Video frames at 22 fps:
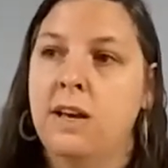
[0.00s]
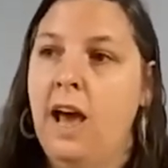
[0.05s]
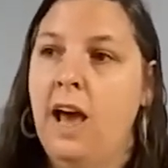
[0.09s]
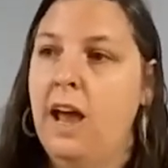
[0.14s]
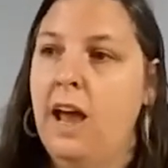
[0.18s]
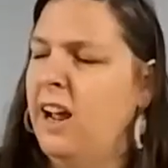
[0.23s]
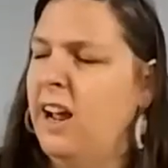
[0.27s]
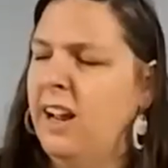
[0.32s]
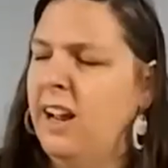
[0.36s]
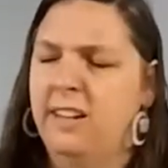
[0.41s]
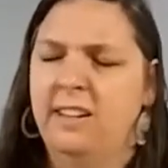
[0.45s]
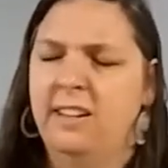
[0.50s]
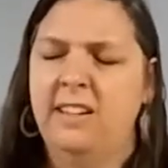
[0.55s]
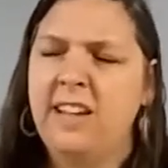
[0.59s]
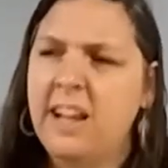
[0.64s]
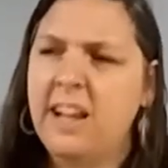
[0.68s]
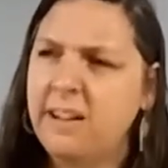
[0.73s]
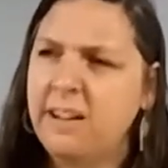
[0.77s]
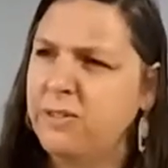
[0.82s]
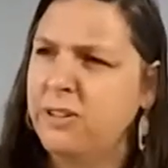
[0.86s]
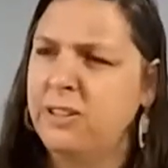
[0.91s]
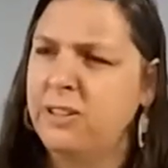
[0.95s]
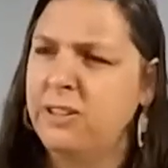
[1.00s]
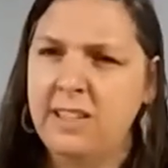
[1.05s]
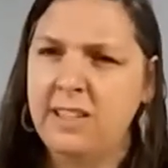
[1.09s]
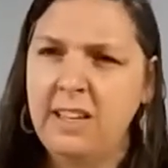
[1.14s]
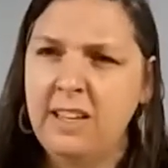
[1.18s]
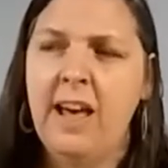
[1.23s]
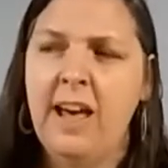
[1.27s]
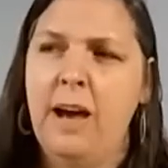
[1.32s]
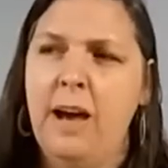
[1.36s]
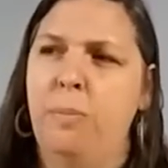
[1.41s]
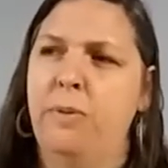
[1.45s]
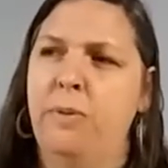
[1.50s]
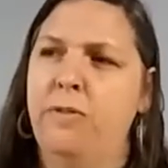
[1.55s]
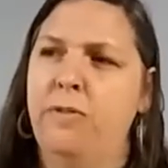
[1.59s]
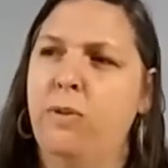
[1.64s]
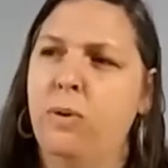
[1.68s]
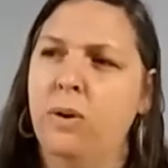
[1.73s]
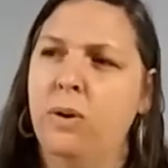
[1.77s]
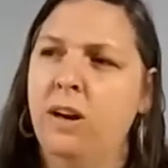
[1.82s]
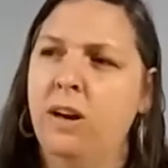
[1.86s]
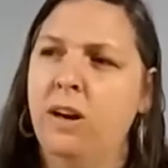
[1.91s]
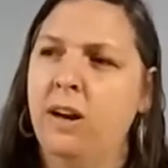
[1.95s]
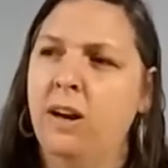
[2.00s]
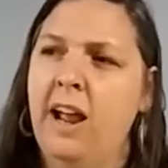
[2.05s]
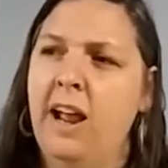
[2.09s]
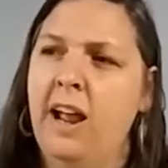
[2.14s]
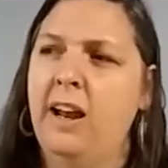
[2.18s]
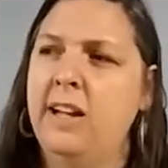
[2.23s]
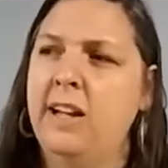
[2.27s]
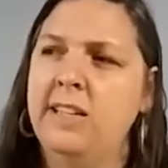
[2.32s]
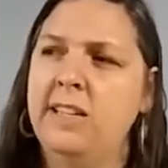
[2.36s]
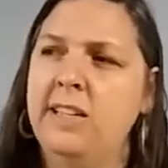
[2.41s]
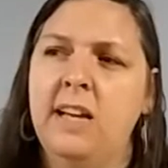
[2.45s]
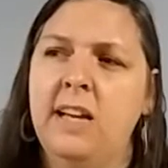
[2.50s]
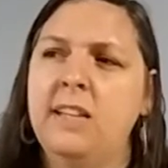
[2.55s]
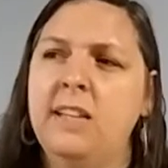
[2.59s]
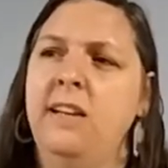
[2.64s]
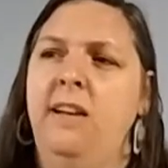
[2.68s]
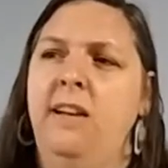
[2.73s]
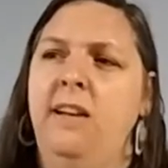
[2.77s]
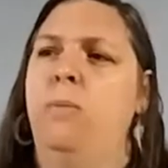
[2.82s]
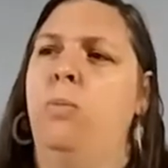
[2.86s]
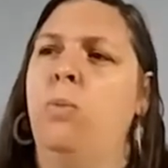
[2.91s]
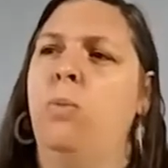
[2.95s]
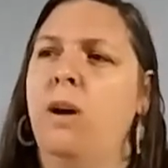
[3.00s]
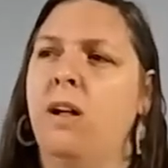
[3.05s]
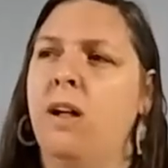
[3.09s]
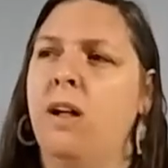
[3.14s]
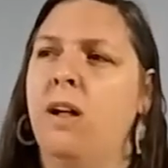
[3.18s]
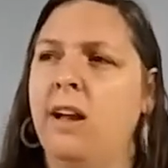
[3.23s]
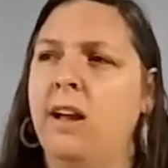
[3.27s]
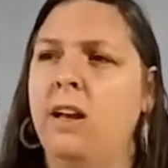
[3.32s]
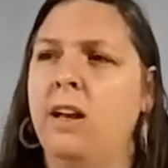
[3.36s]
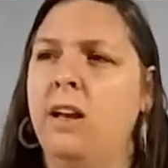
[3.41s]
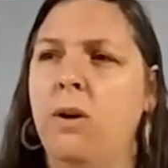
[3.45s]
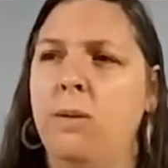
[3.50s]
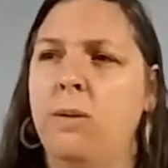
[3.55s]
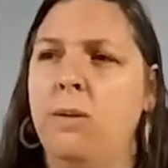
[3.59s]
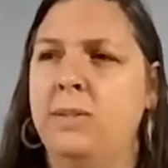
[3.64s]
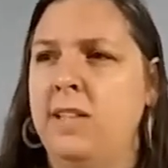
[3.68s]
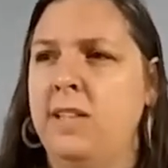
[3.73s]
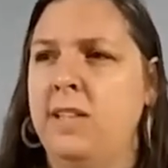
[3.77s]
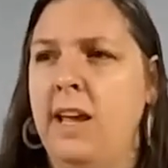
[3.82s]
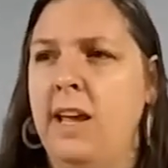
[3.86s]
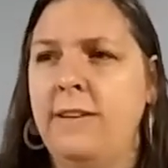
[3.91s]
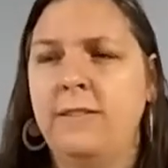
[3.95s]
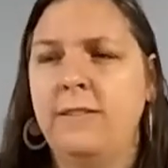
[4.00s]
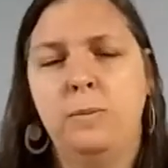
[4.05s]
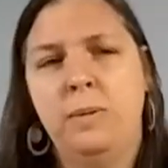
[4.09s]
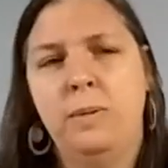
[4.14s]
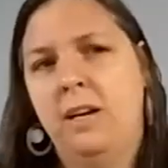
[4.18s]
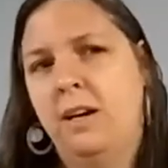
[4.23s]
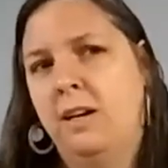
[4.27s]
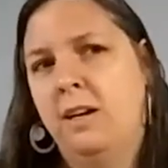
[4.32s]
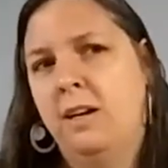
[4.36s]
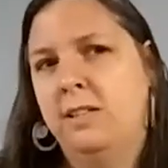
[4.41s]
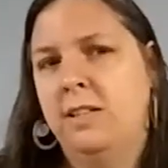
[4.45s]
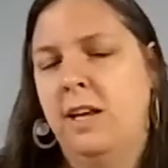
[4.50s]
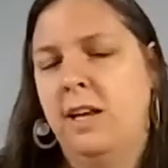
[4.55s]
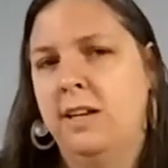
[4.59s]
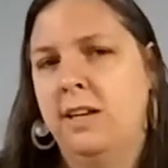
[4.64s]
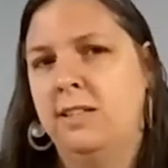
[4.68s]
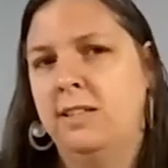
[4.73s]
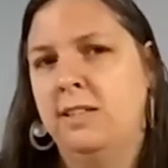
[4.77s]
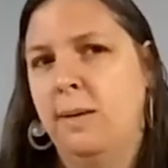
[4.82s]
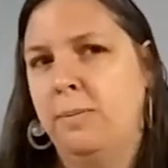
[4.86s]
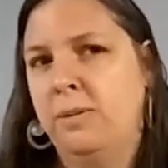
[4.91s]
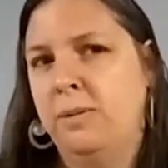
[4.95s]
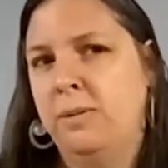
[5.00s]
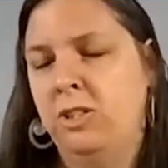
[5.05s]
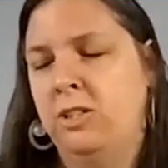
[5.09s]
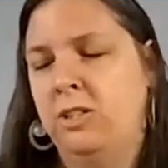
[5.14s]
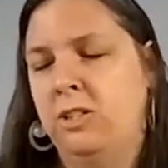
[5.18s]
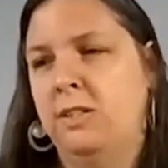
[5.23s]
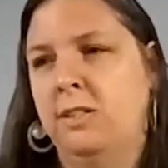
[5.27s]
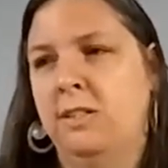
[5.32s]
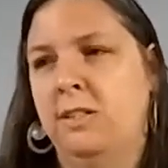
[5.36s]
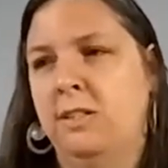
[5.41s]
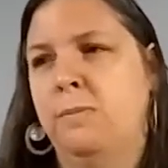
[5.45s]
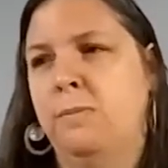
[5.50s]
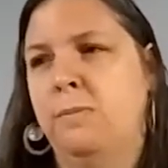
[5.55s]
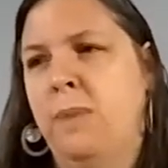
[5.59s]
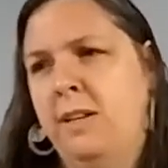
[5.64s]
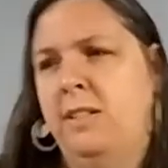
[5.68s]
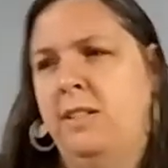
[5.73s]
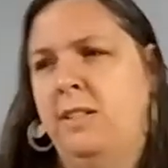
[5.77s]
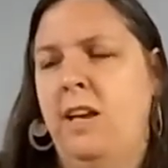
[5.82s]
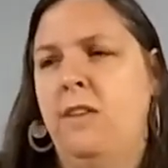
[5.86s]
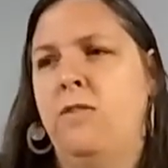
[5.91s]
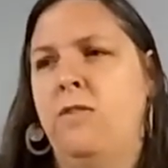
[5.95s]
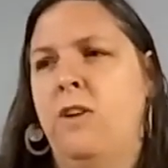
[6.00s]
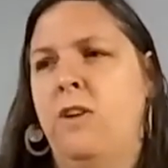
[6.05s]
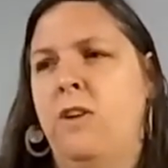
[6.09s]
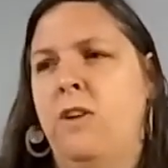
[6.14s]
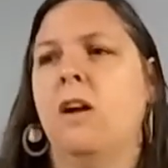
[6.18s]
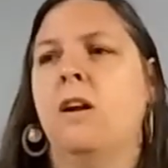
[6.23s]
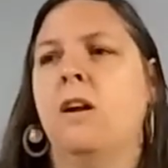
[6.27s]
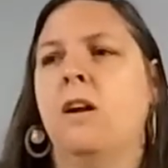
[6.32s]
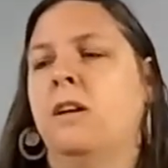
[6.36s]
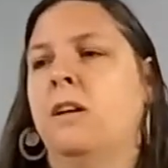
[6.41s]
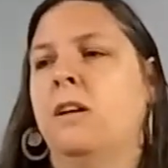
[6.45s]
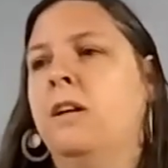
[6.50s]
And I had never seen that before. And I said to him, well, I know I'm saved because I accepted Jesus as my Savior.